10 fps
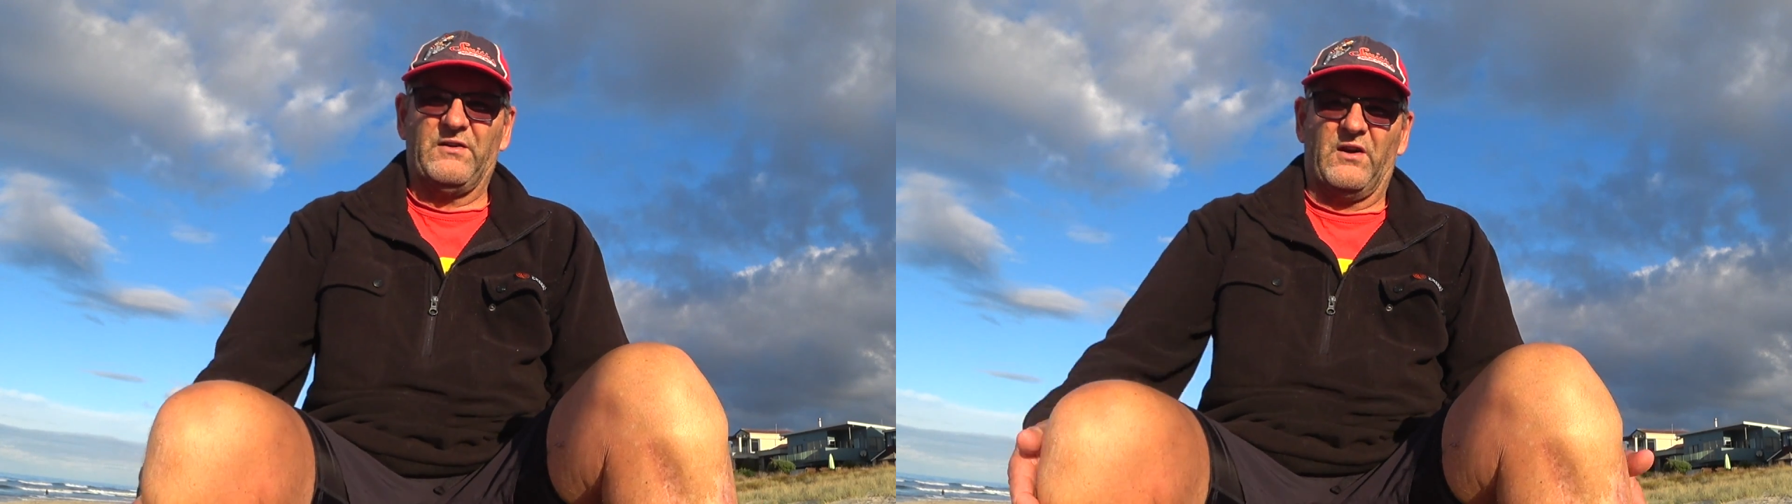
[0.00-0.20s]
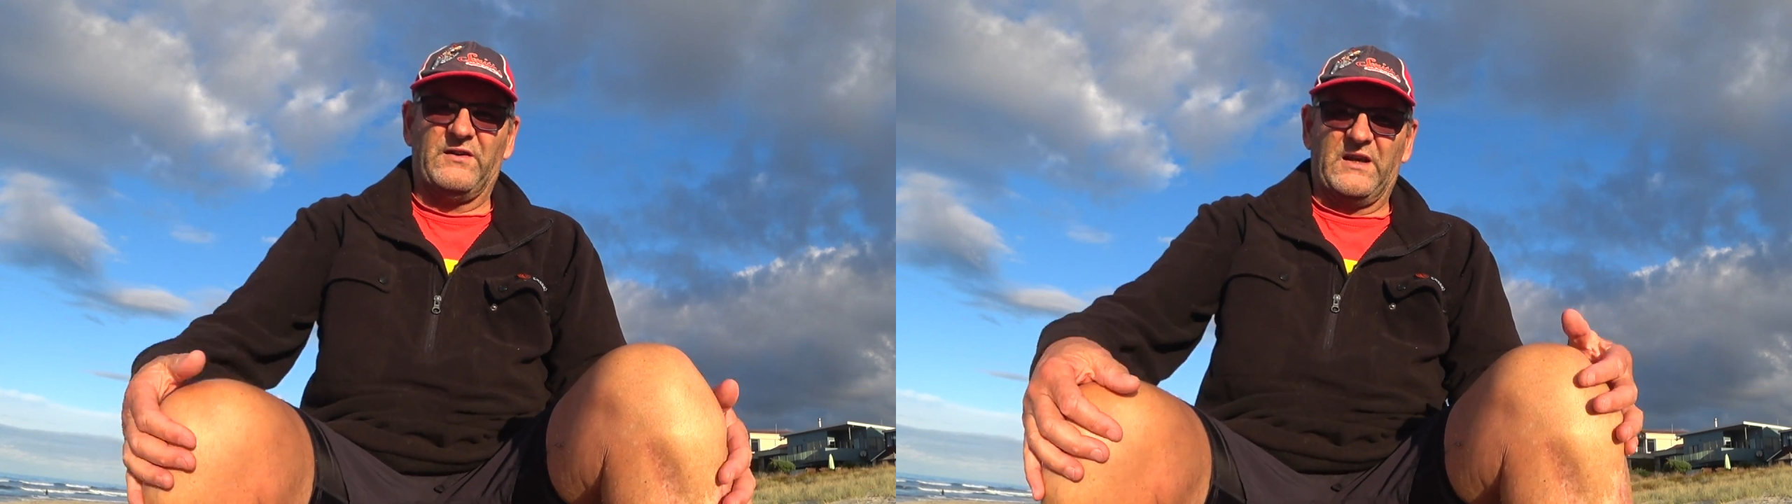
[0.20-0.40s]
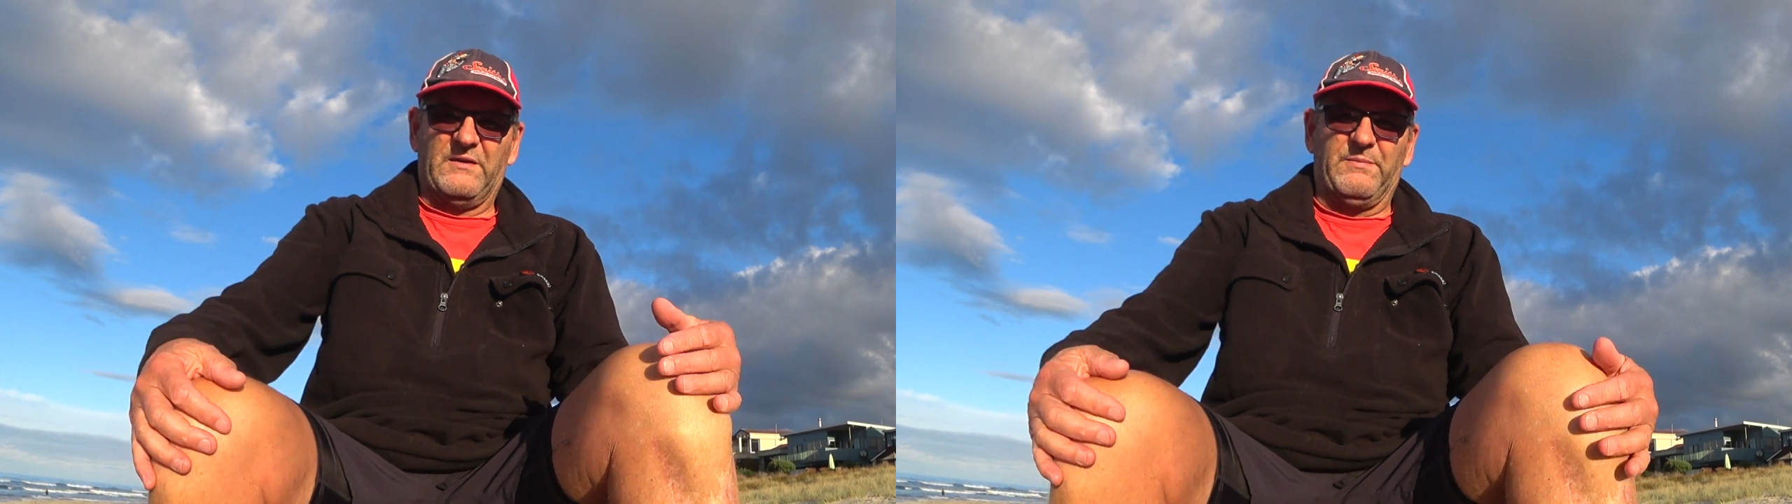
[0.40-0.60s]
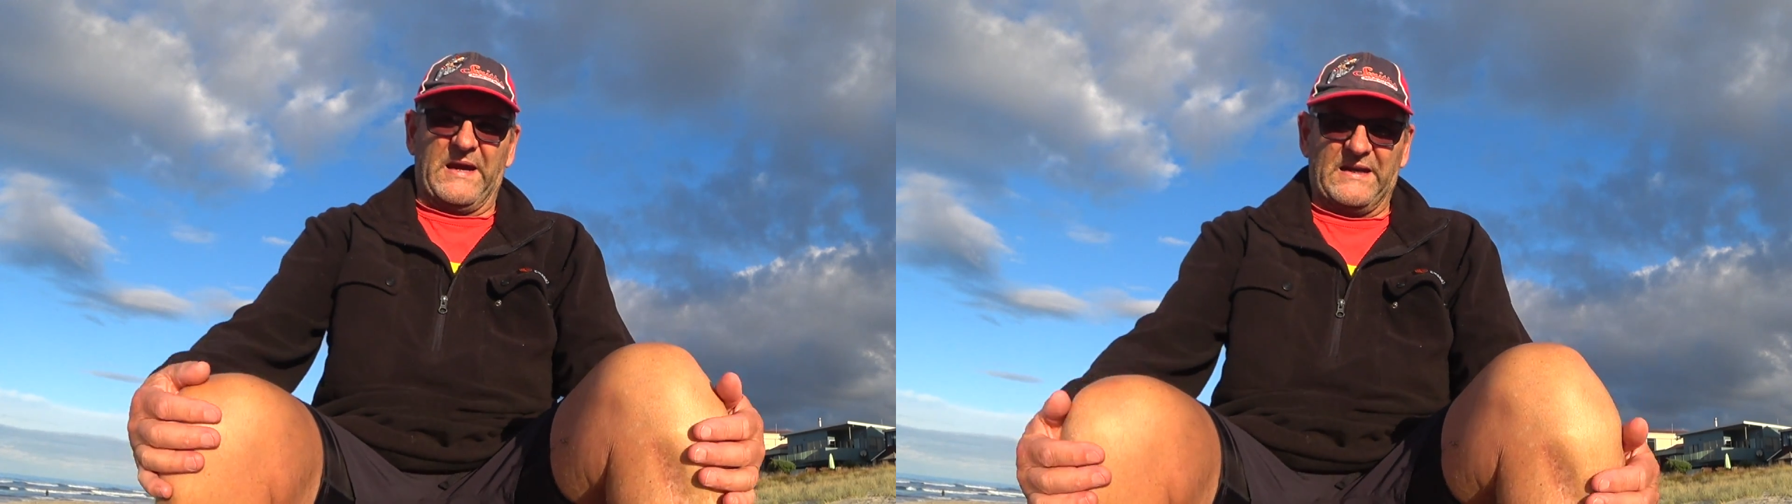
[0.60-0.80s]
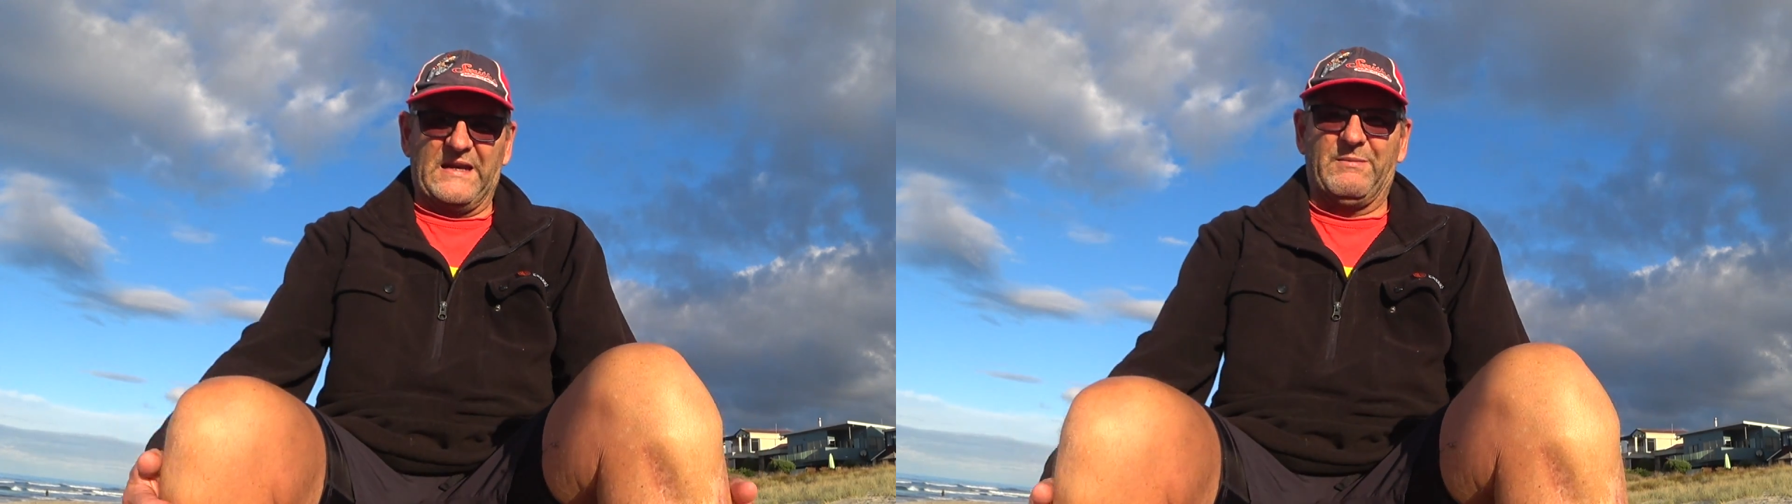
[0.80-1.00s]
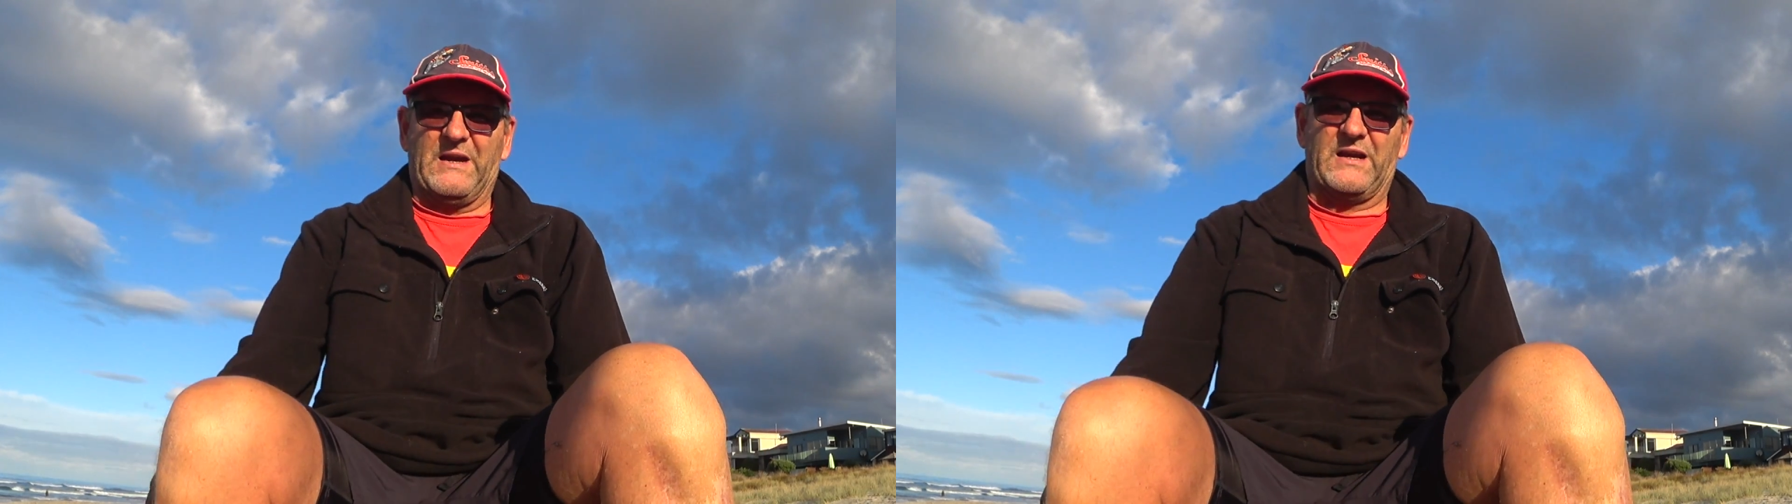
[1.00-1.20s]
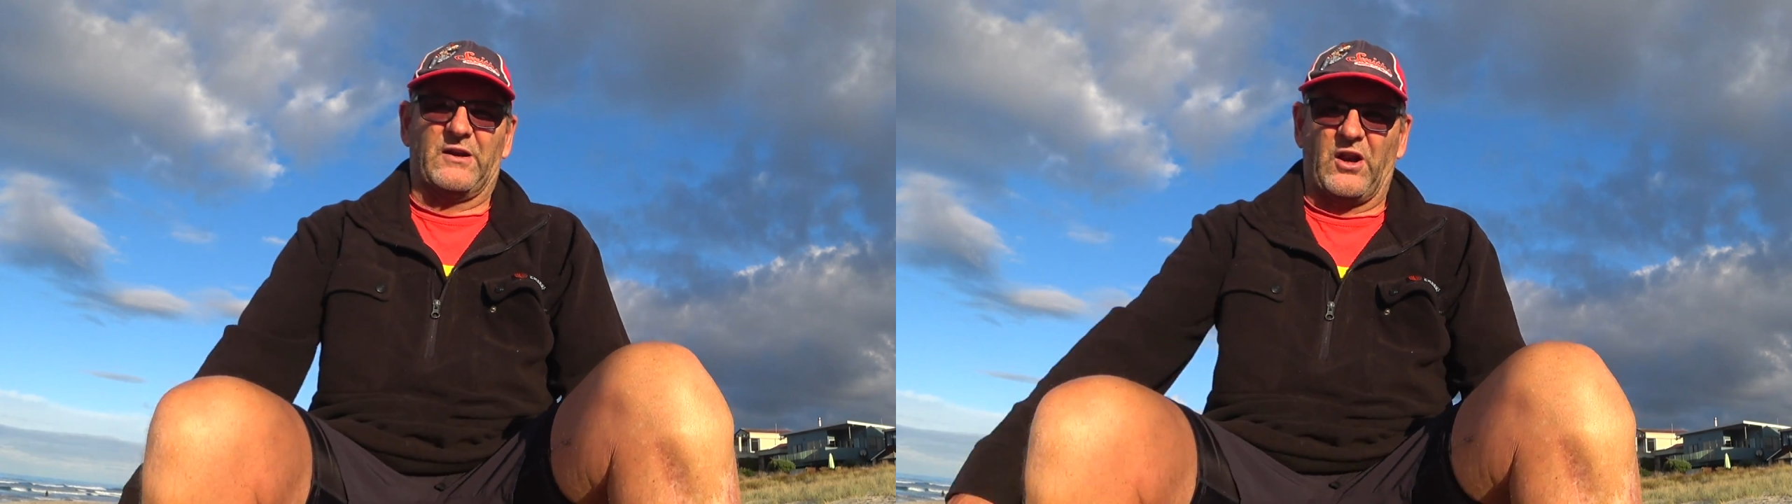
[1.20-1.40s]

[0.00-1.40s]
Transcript: nineteen pandemic